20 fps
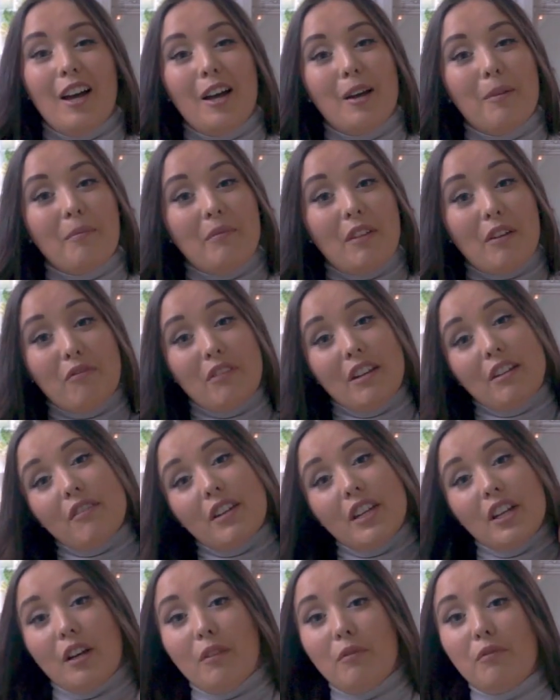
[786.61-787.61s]
They're
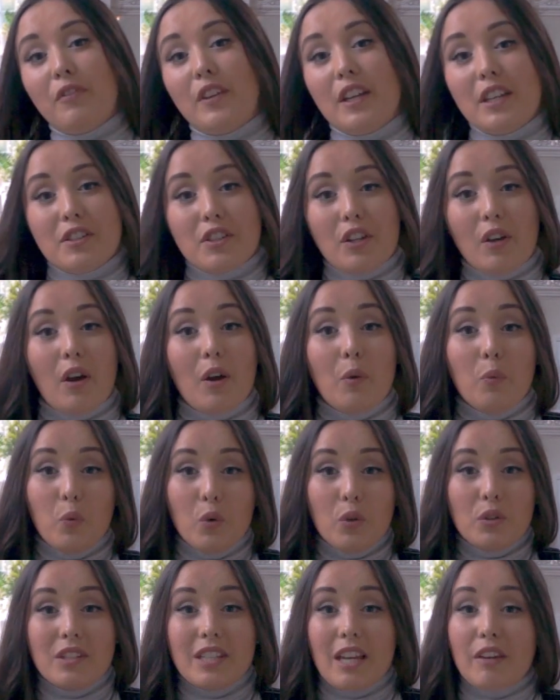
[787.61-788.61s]
really, really comfy, so
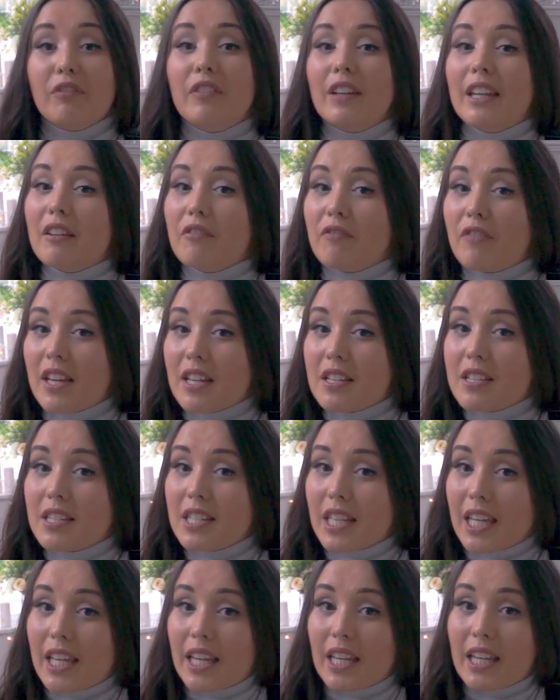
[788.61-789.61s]
I would definitely
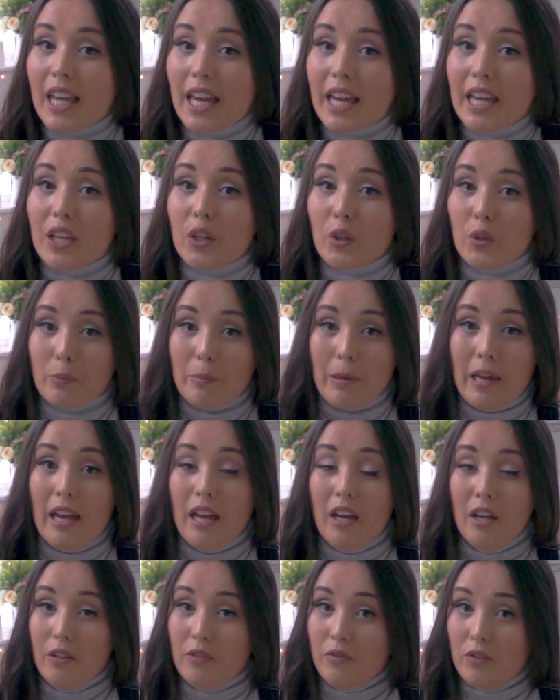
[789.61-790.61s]
invest in a good
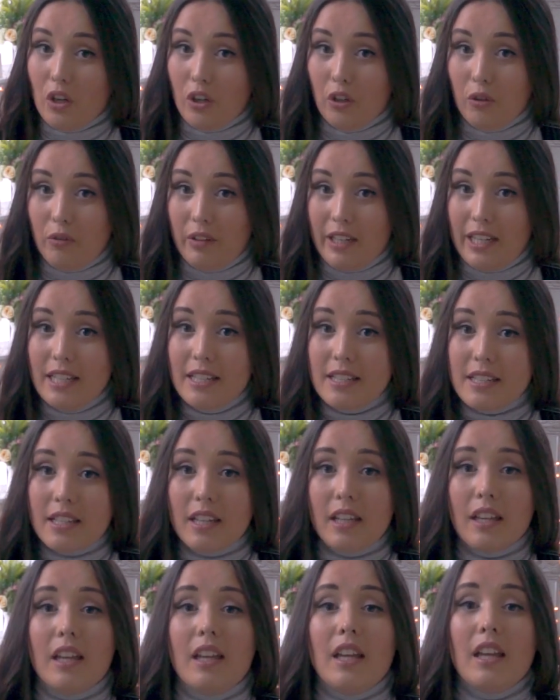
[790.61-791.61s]
pair of
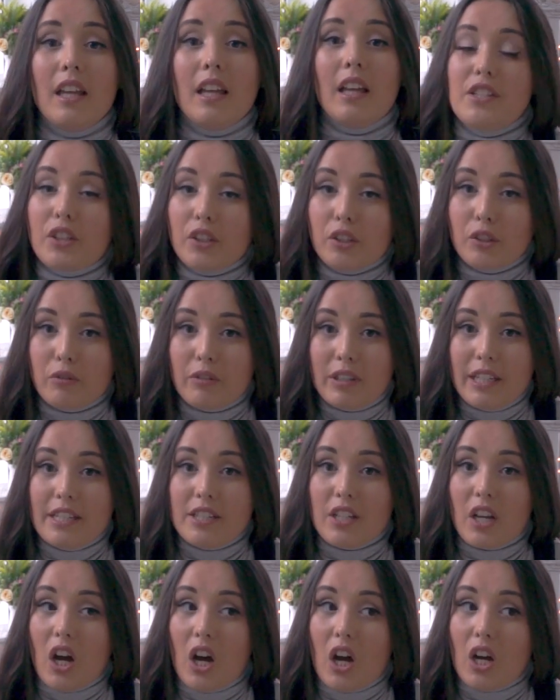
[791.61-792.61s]
dungarees. These
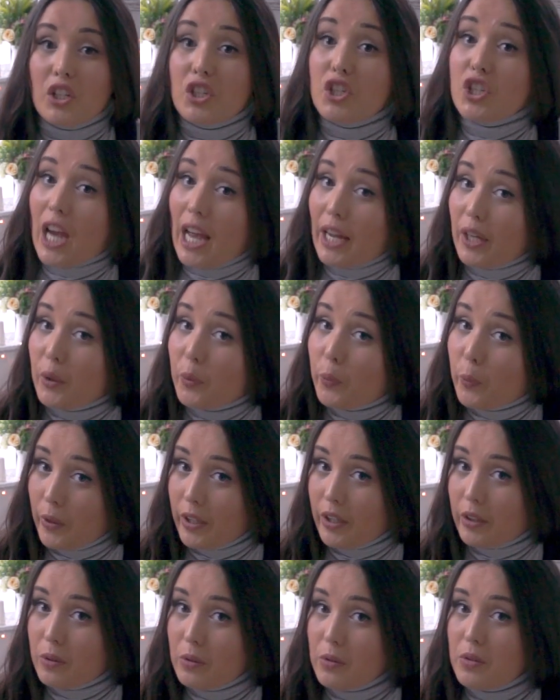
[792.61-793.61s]
dungarees are Jack
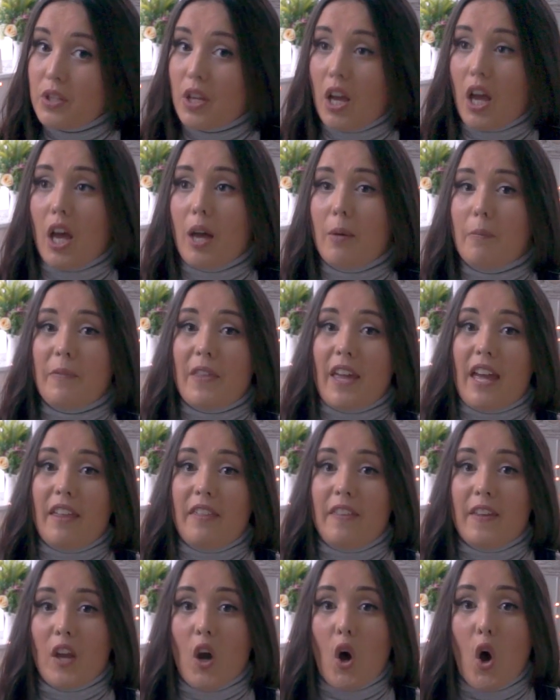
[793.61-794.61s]
Wills.
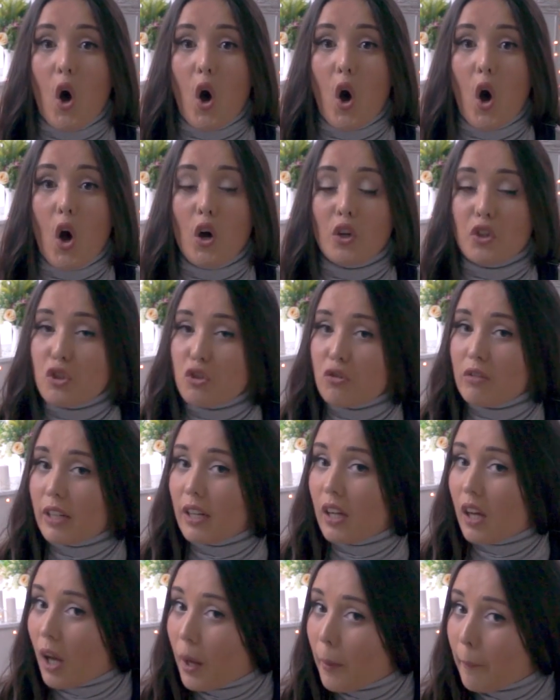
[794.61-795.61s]
They're the
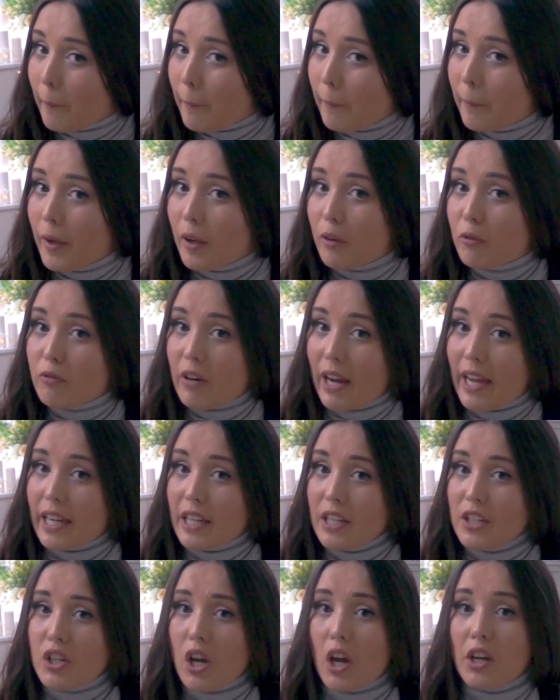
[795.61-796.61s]
Ottringham
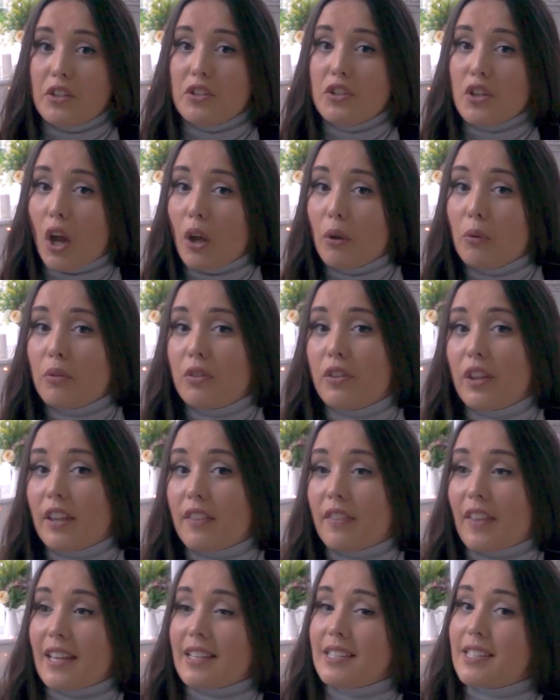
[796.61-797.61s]
range. I don't
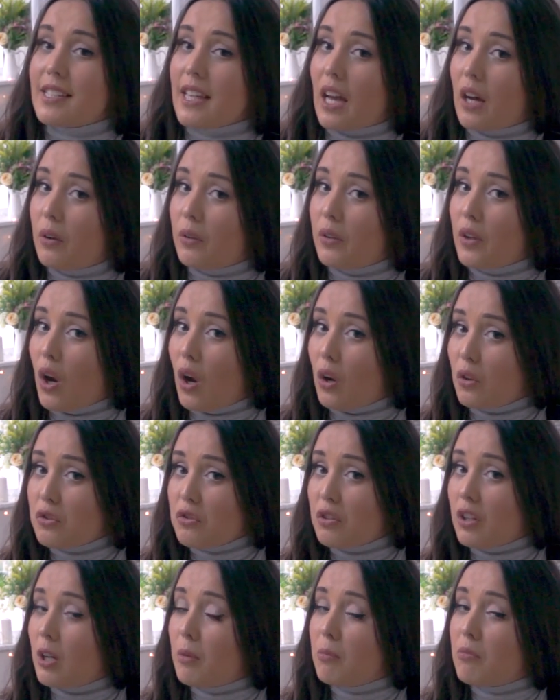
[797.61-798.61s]
think they sell the
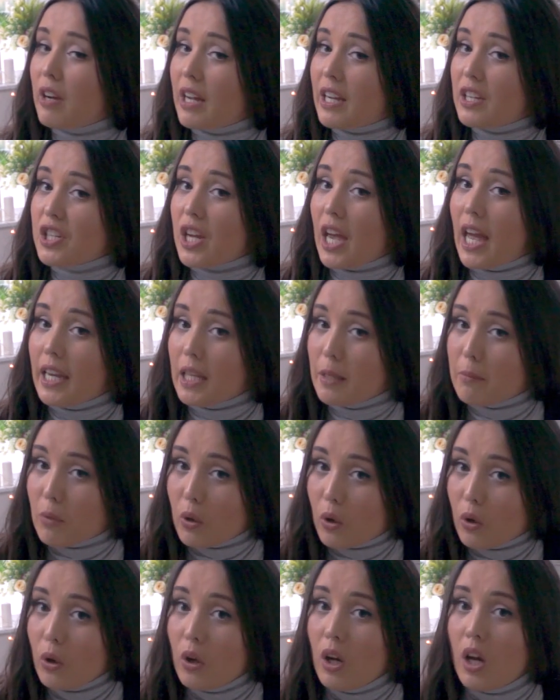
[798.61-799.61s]
Ottringham range
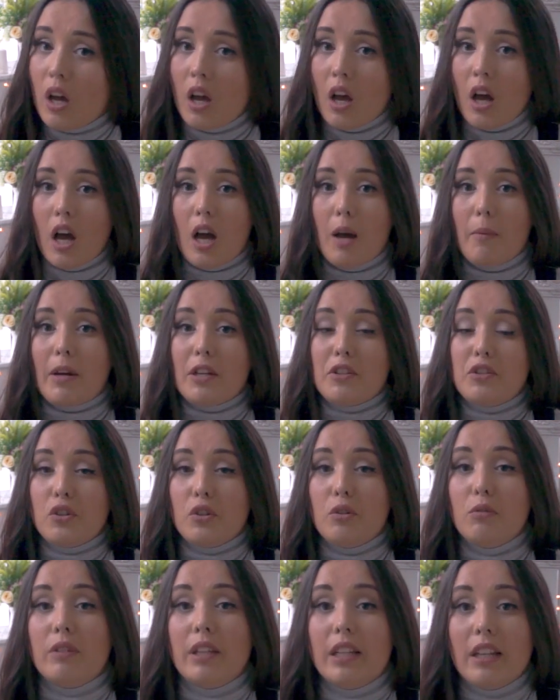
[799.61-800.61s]
anymore. I
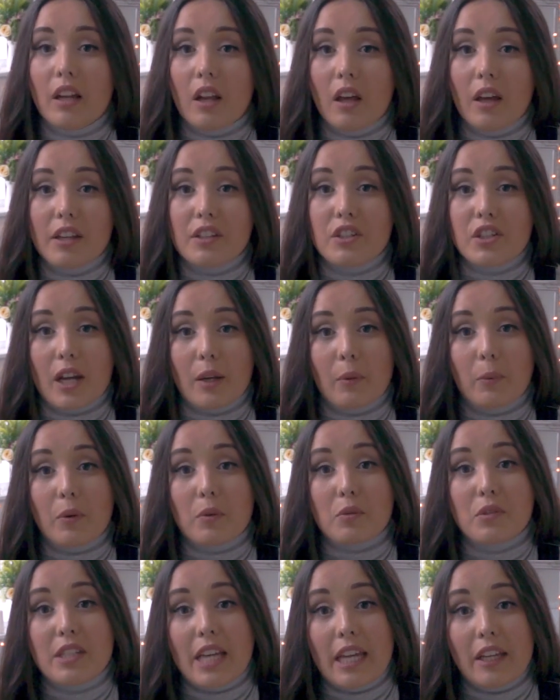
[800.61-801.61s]
do really like
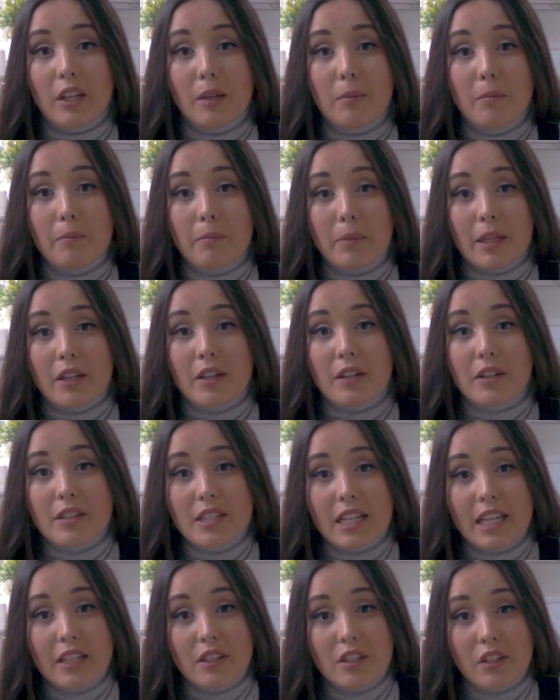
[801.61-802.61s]
Jack Wills denim
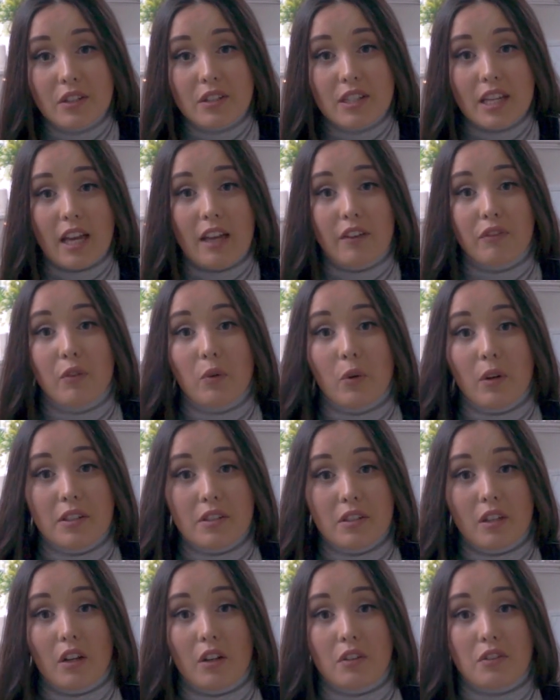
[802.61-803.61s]
because it does have
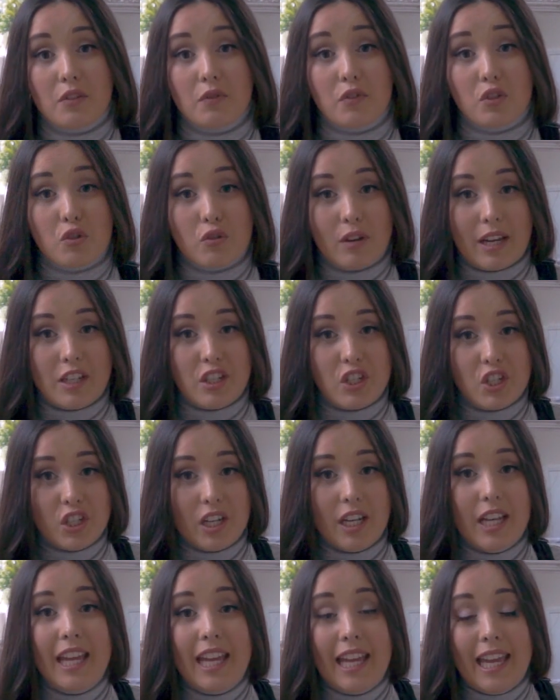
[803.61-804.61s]
quite a lot of
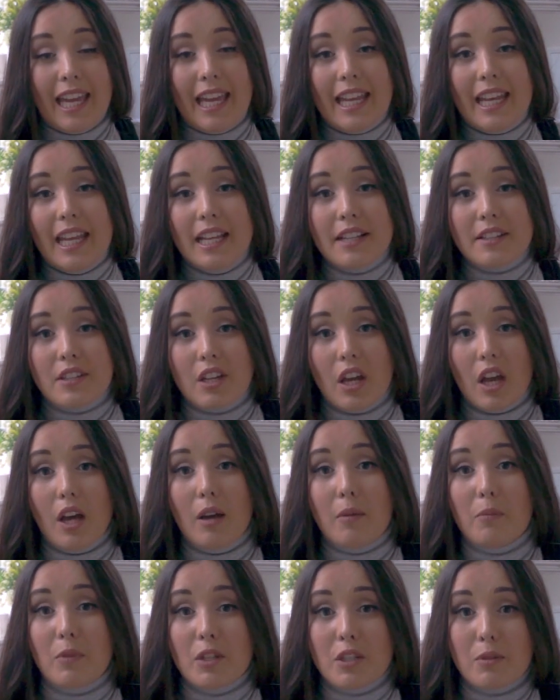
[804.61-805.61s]
stretch in it,
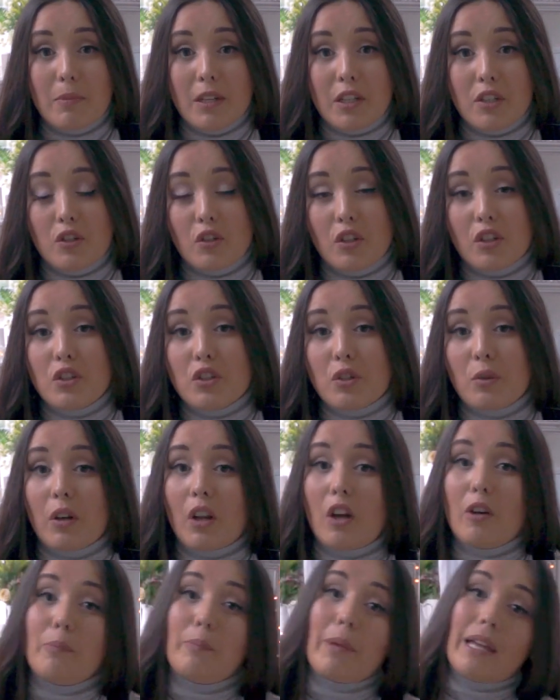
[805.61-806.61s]
which means you can
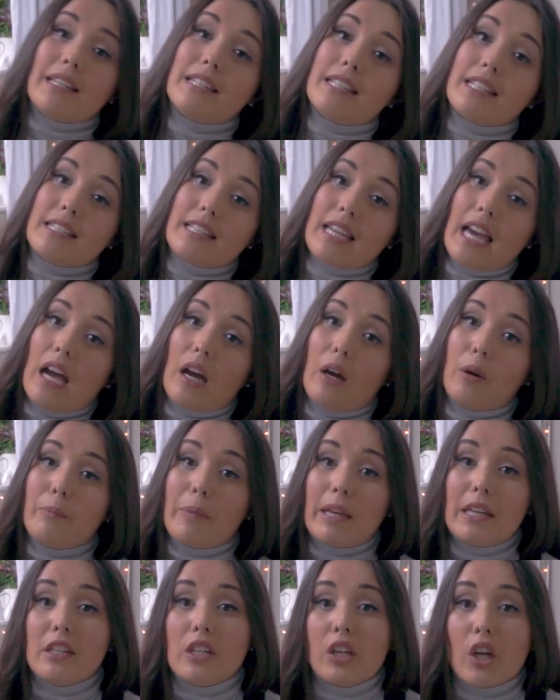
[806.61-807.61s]
do a lot of bending
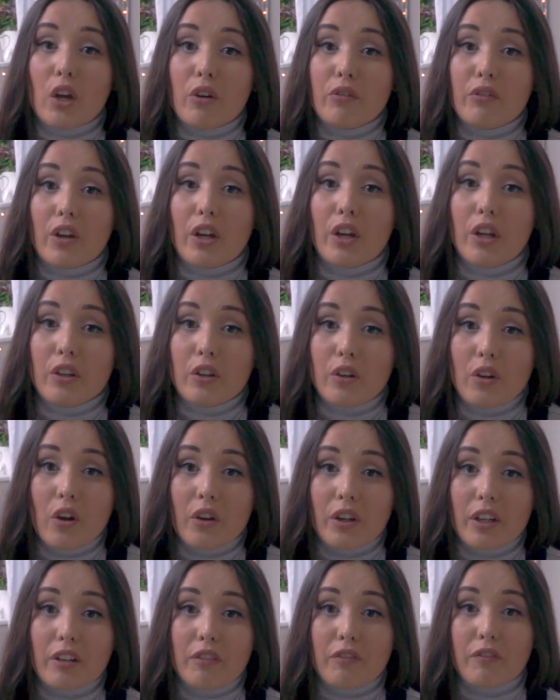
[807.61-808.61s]
down, bending over, and
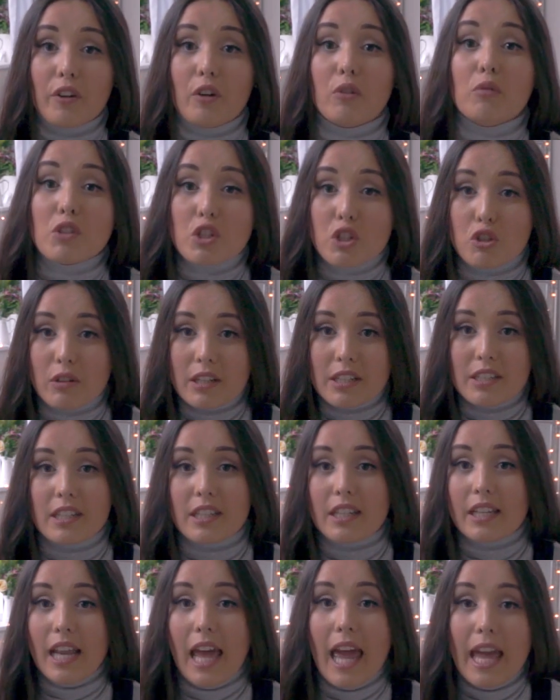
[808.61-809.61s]
you're not going to feel
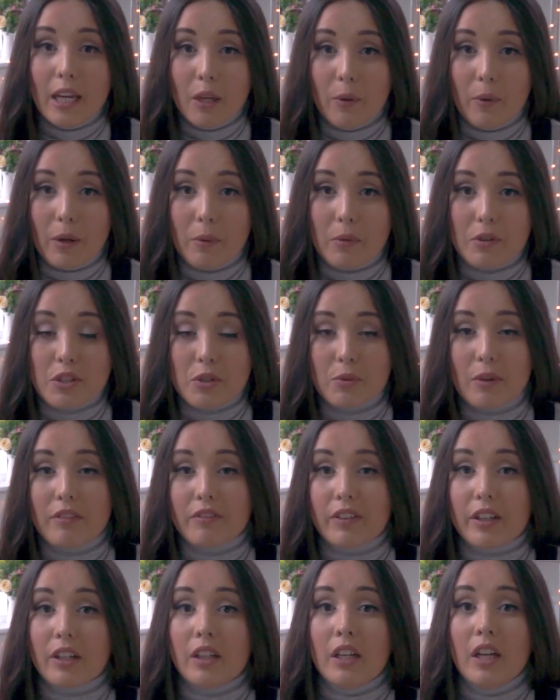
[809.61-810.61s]
restricted in any way
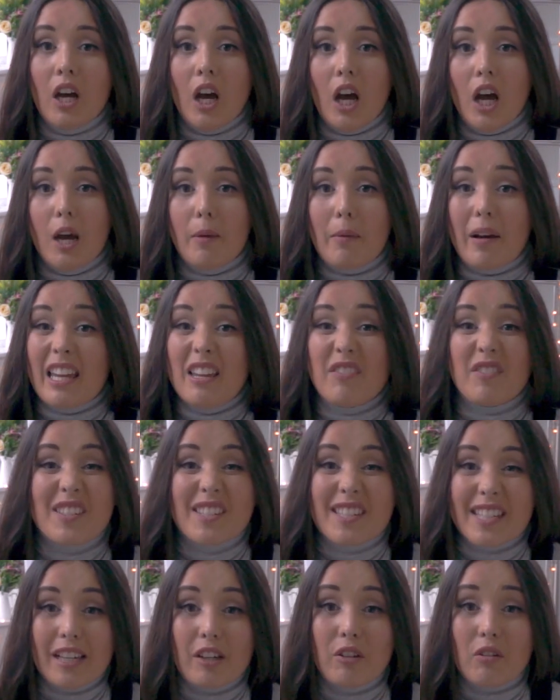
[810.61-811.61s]
whatsoever. I
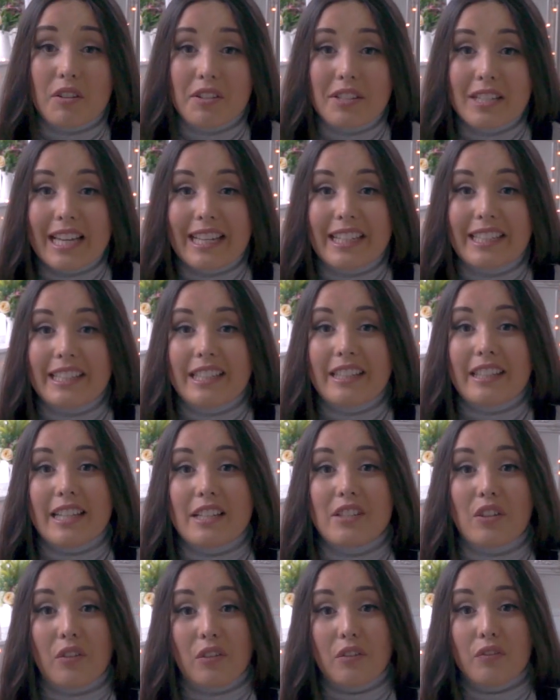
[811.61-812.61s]
even sit cross-legged
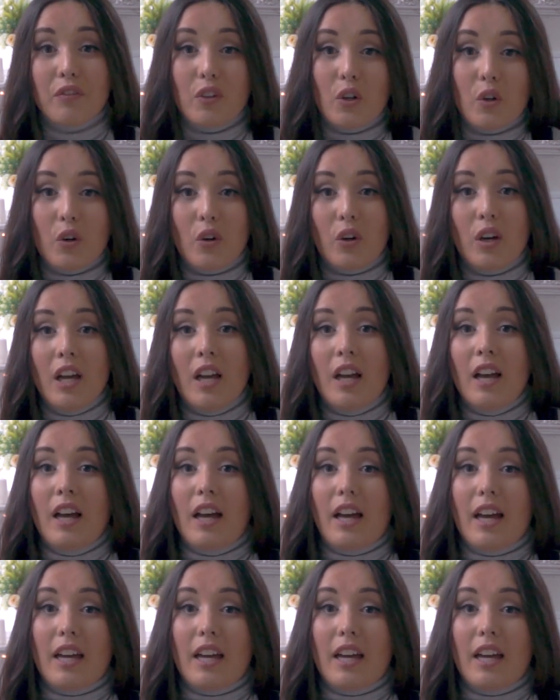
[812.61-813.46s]
in these on the floor